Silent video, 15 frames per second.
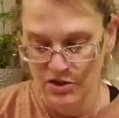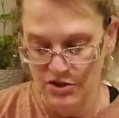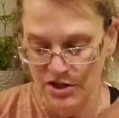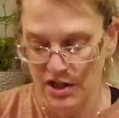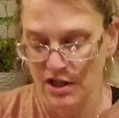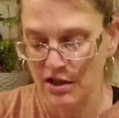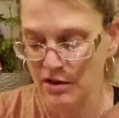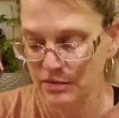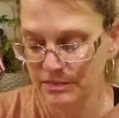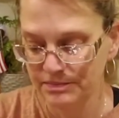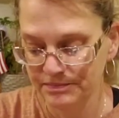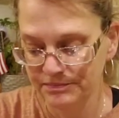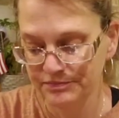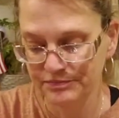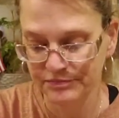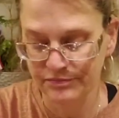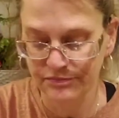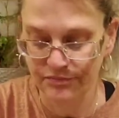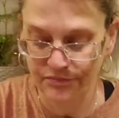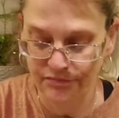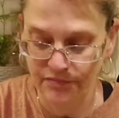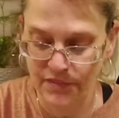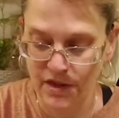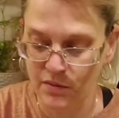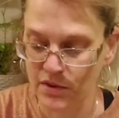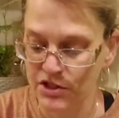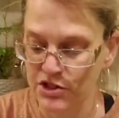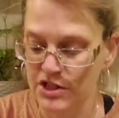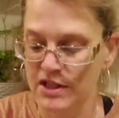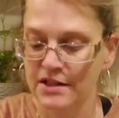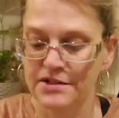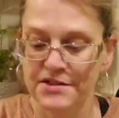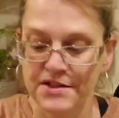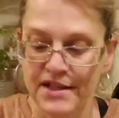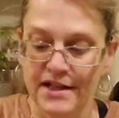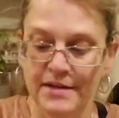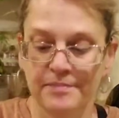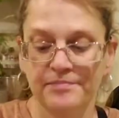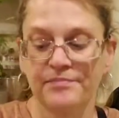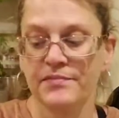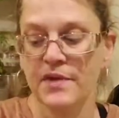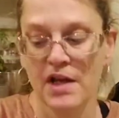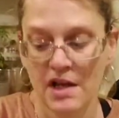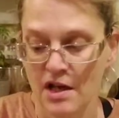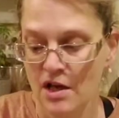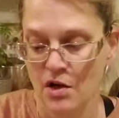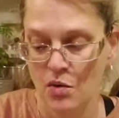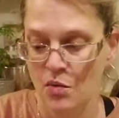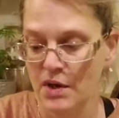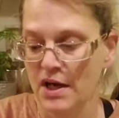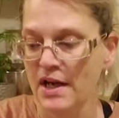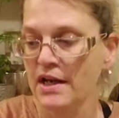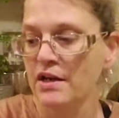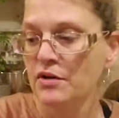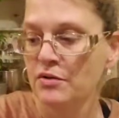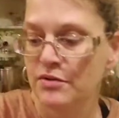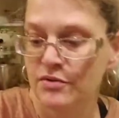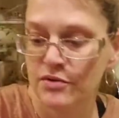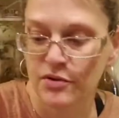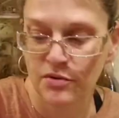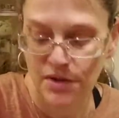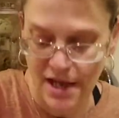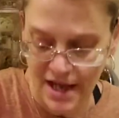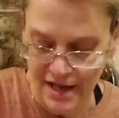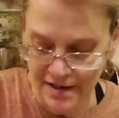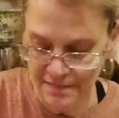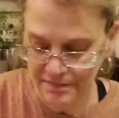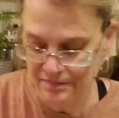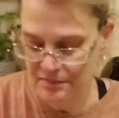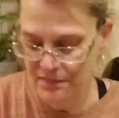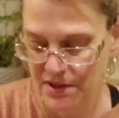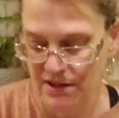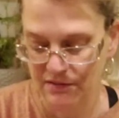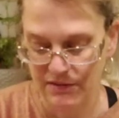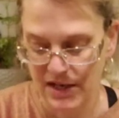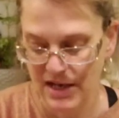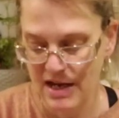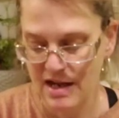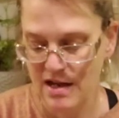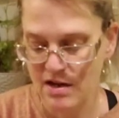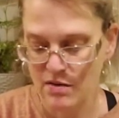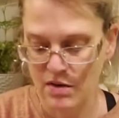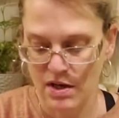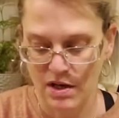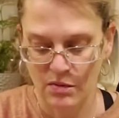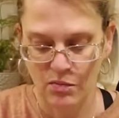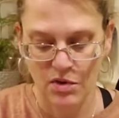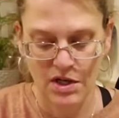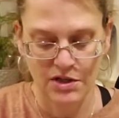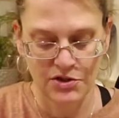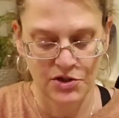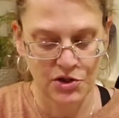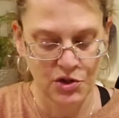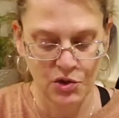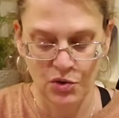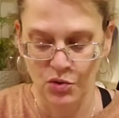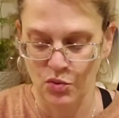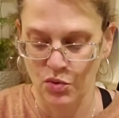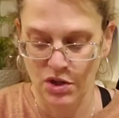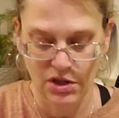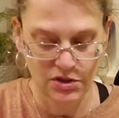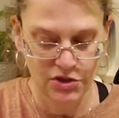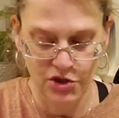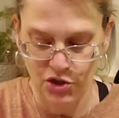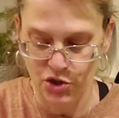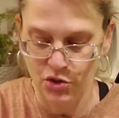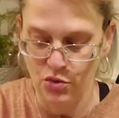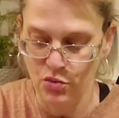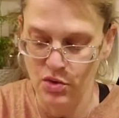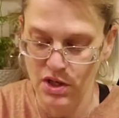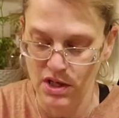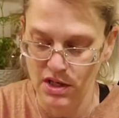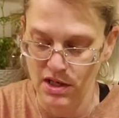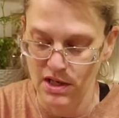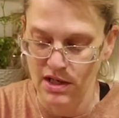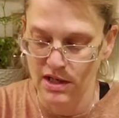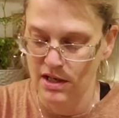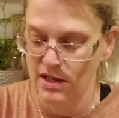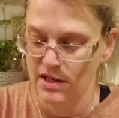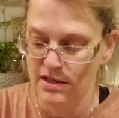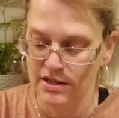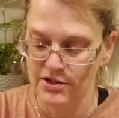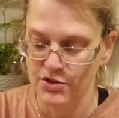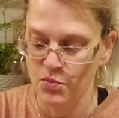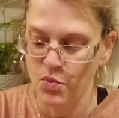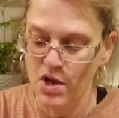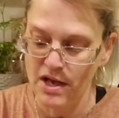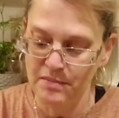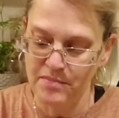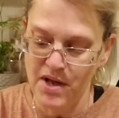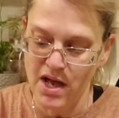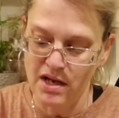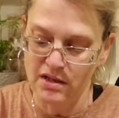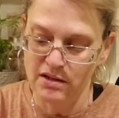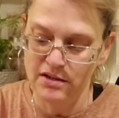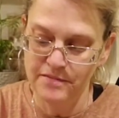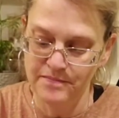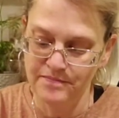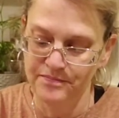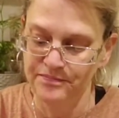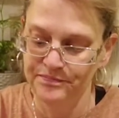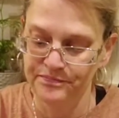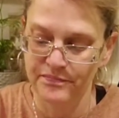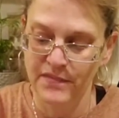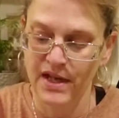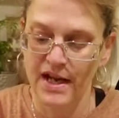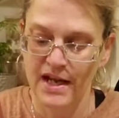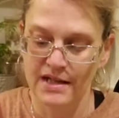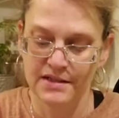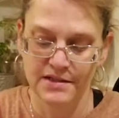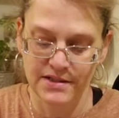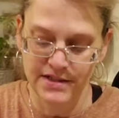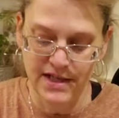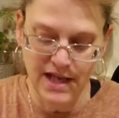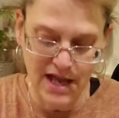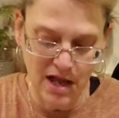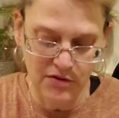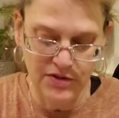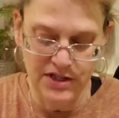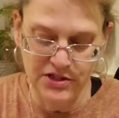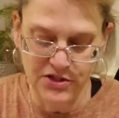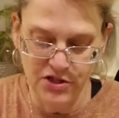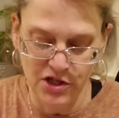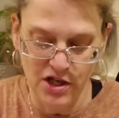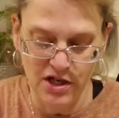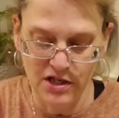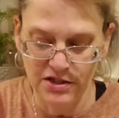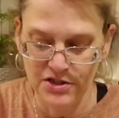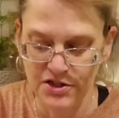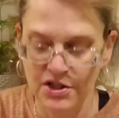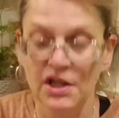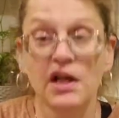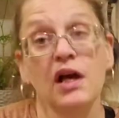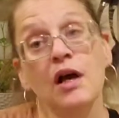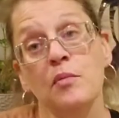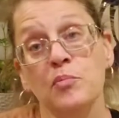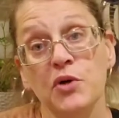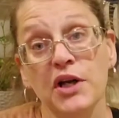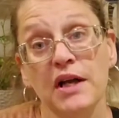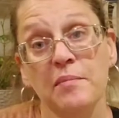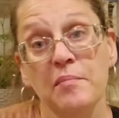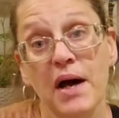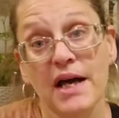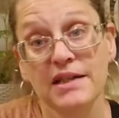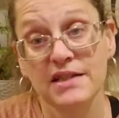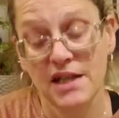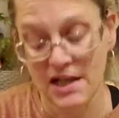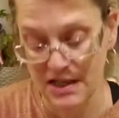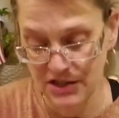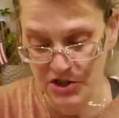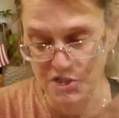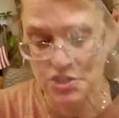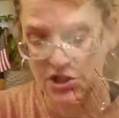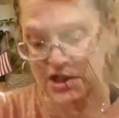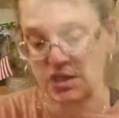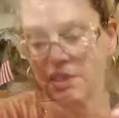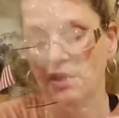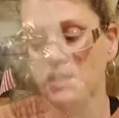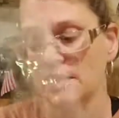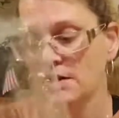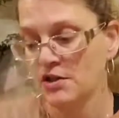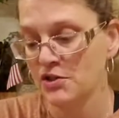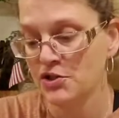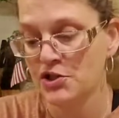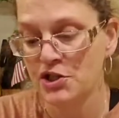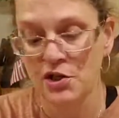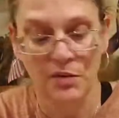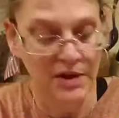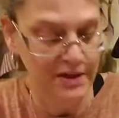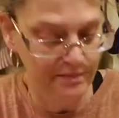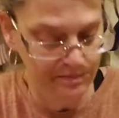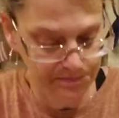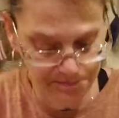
so we shall see when I go through that. But right now I want to do this wine bottle and see how this looks putting my touch to it.